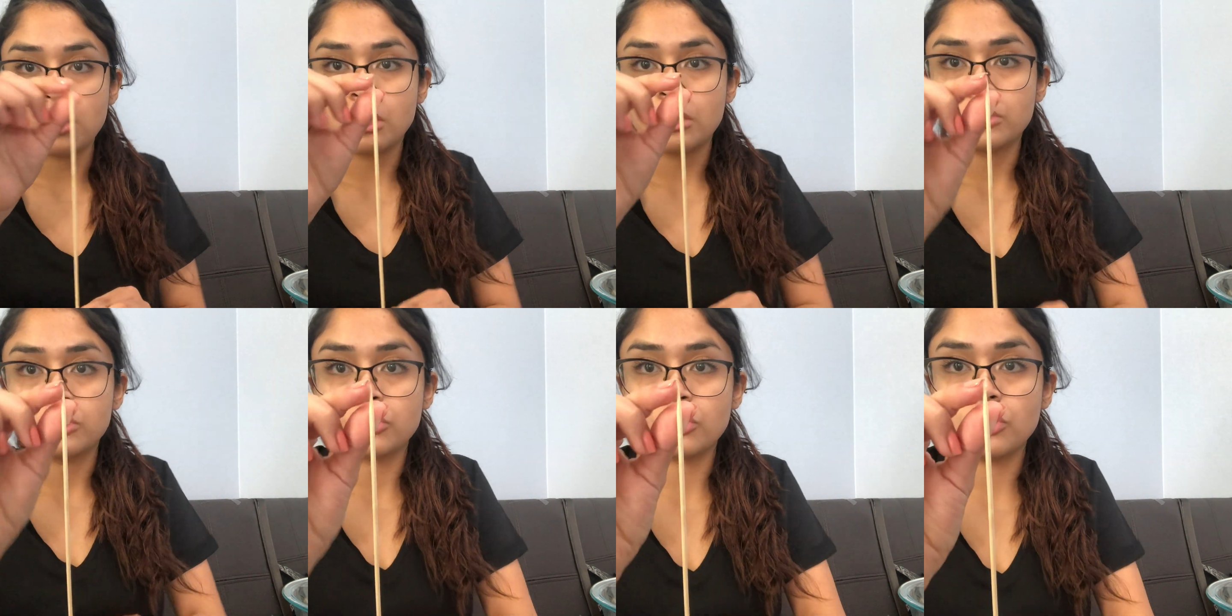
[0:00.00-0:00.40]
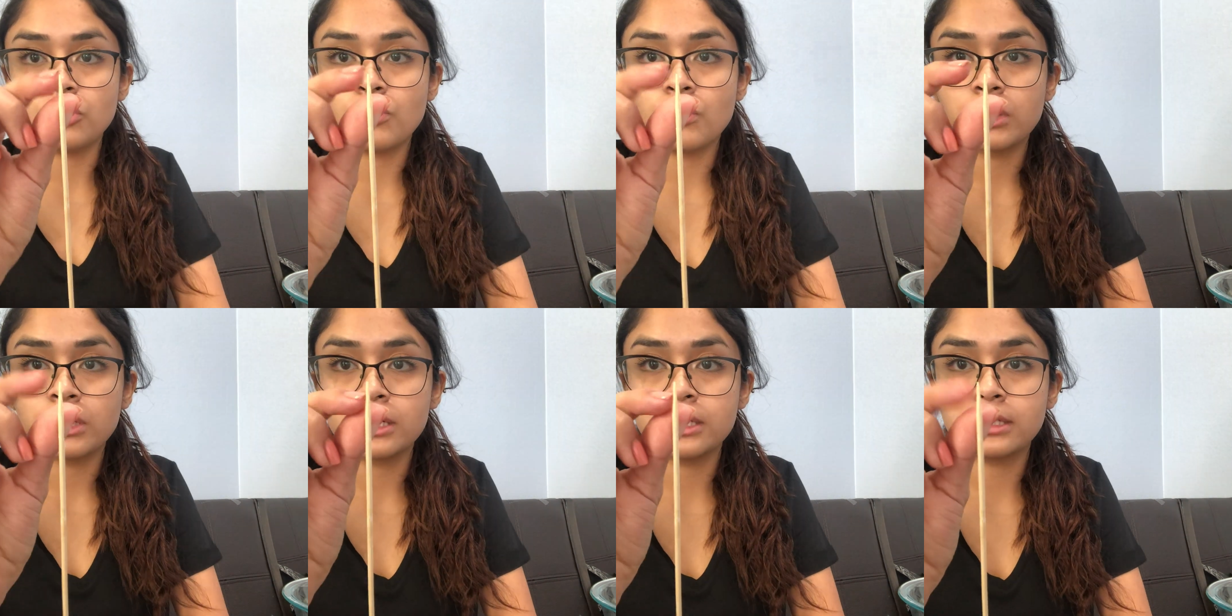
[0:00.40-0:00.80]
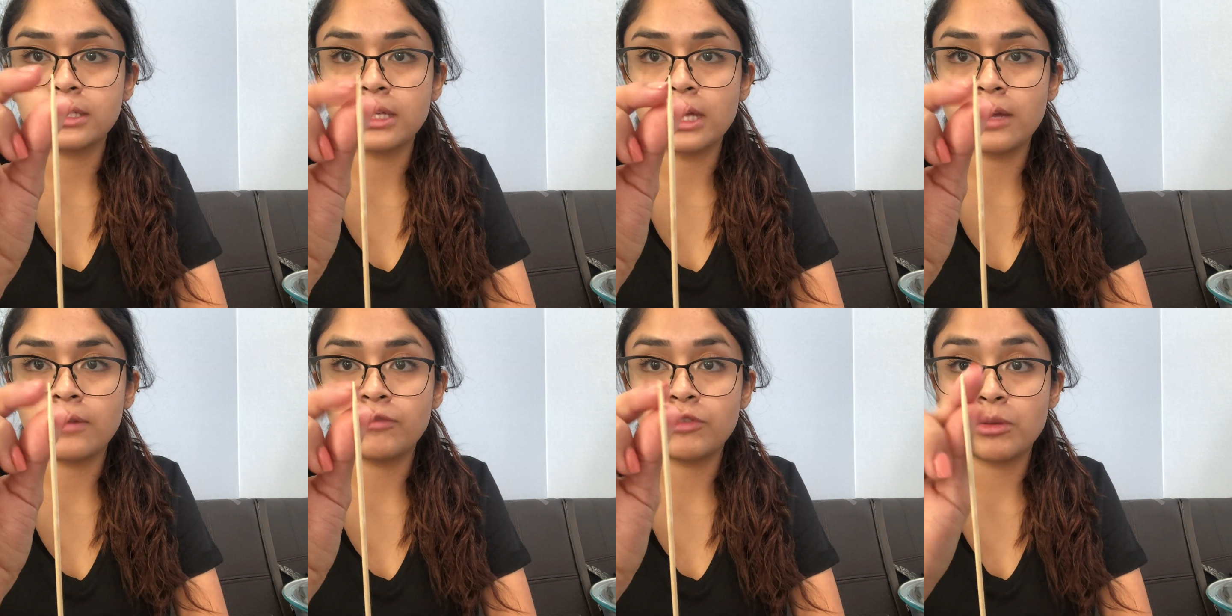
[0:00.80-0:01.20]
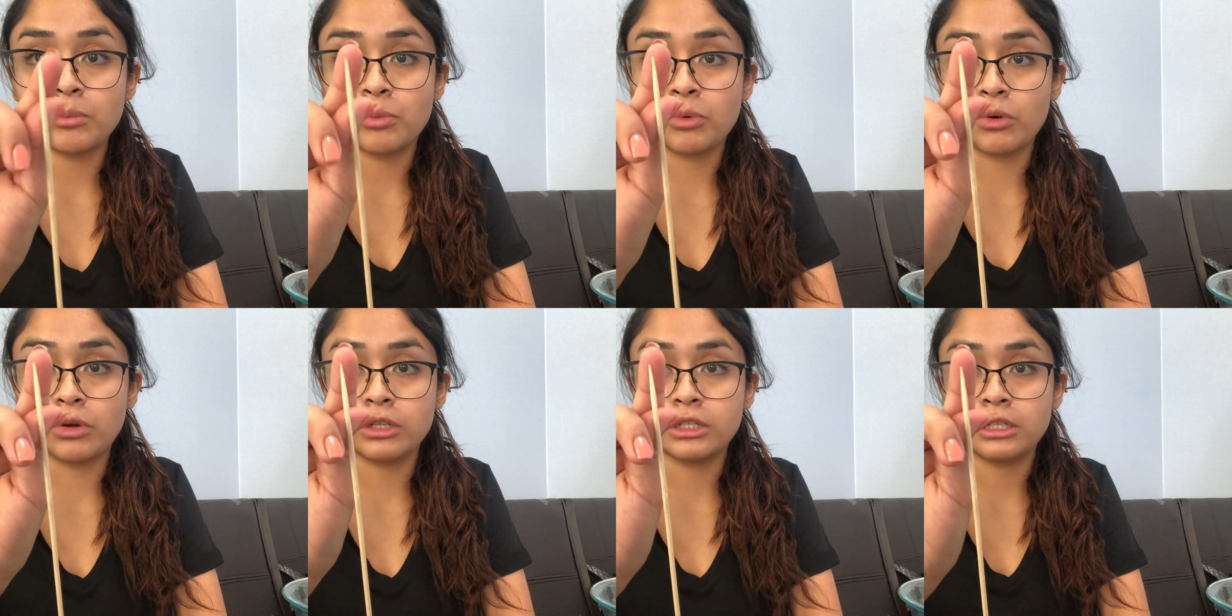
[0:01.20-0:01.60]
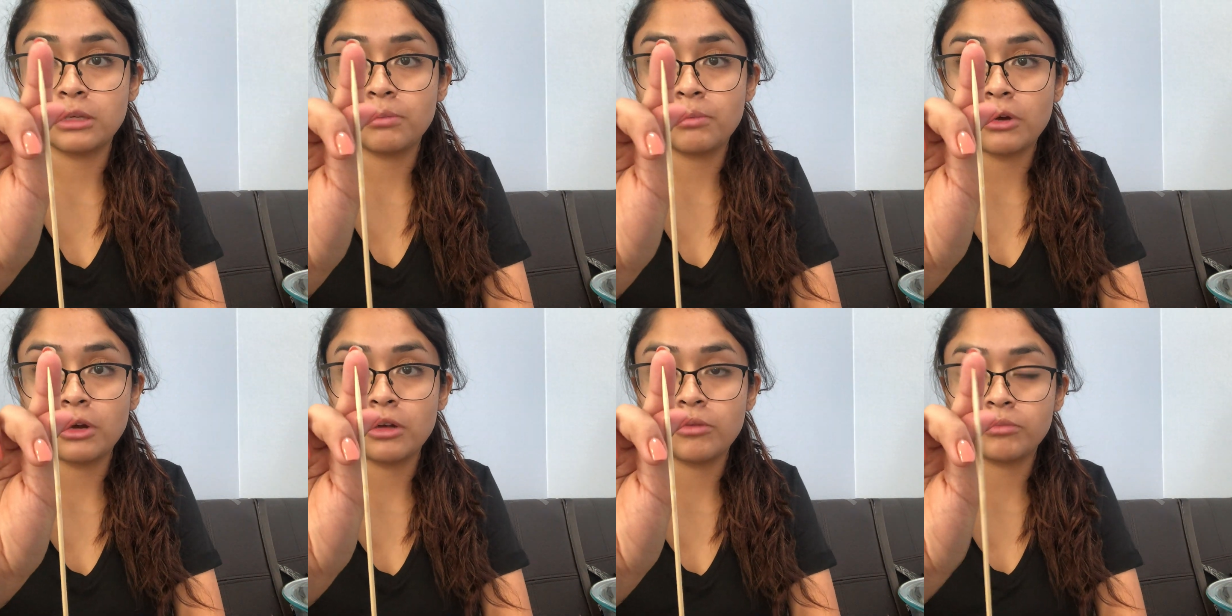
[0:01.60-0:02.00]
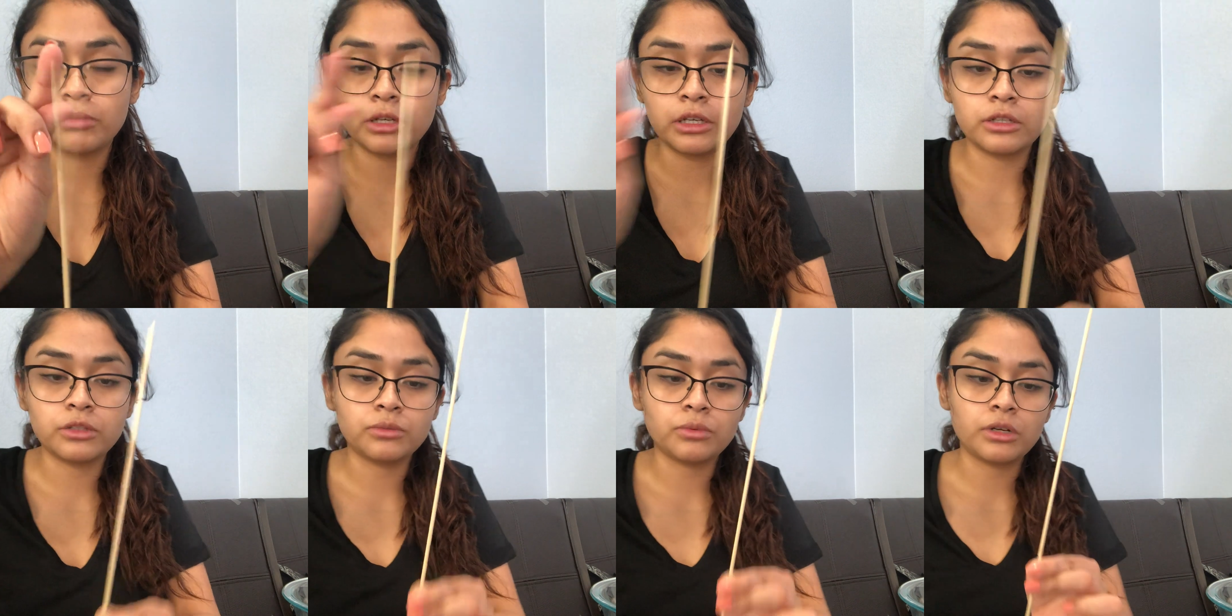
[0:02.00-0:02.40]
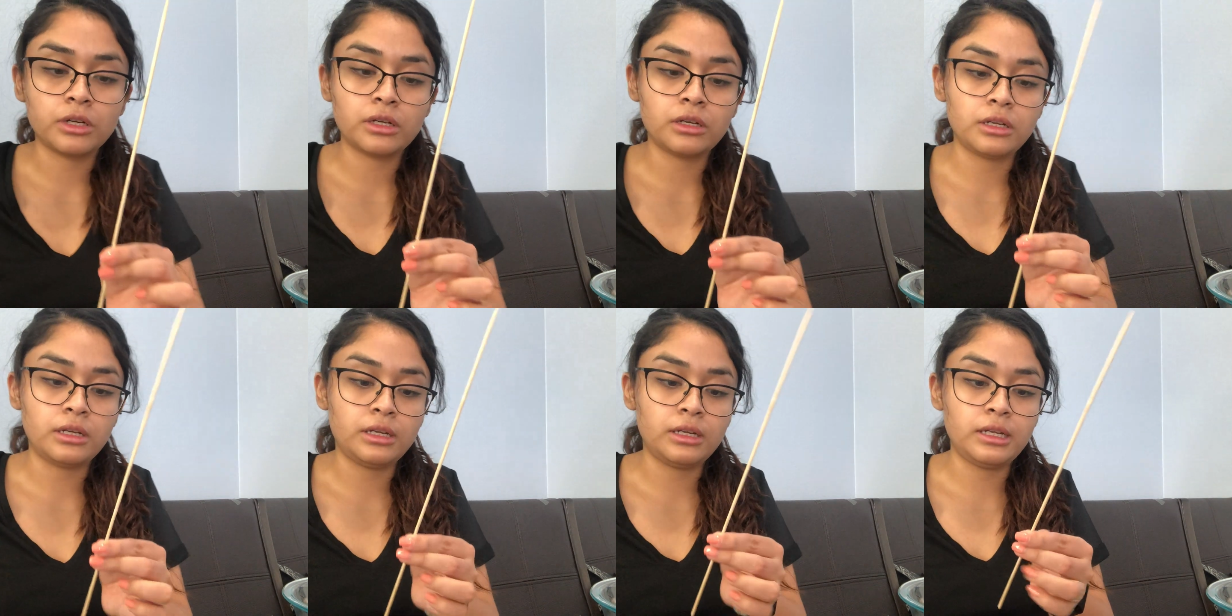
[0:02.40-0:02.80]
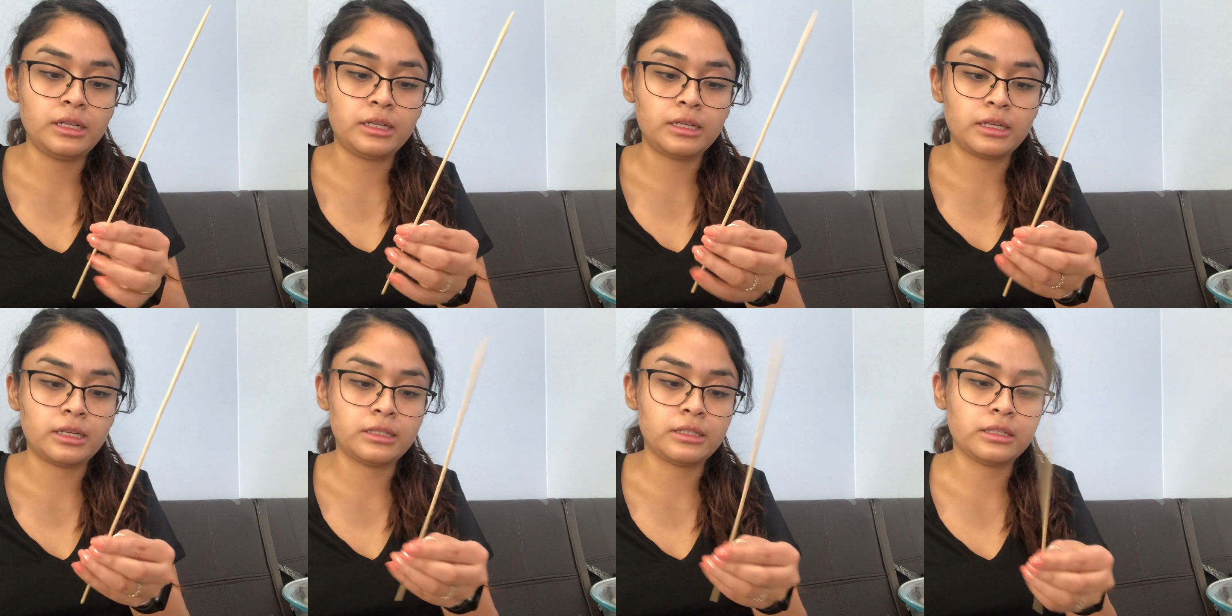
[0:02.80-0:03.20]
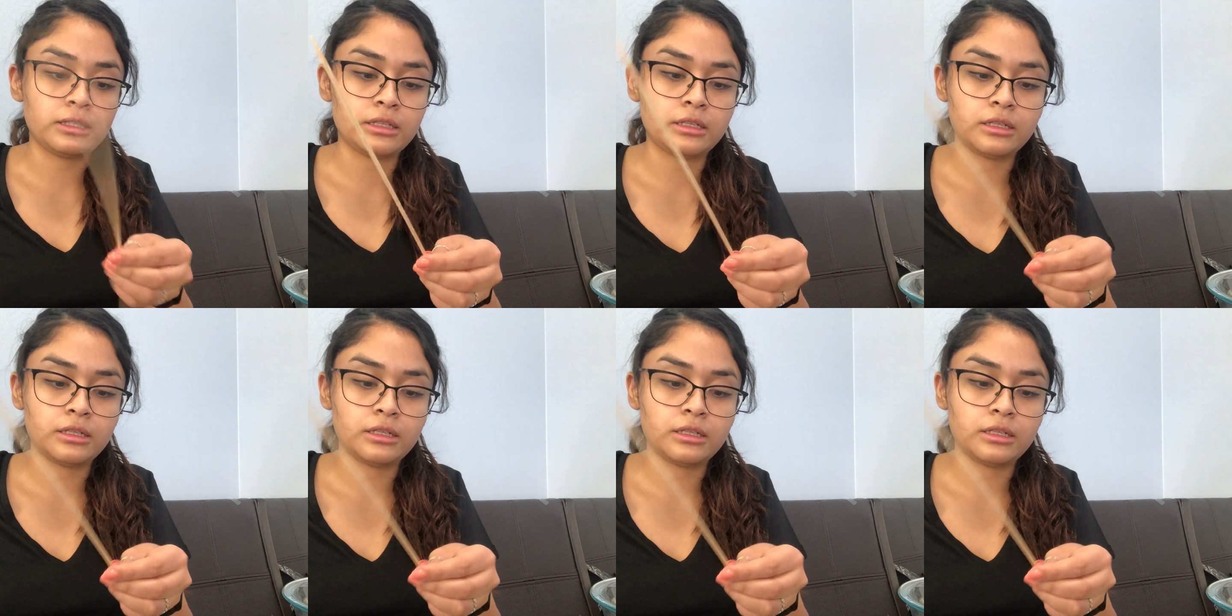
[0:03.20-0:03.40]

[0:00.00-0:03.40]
So you wanna save the pointy part because we're gonna need it.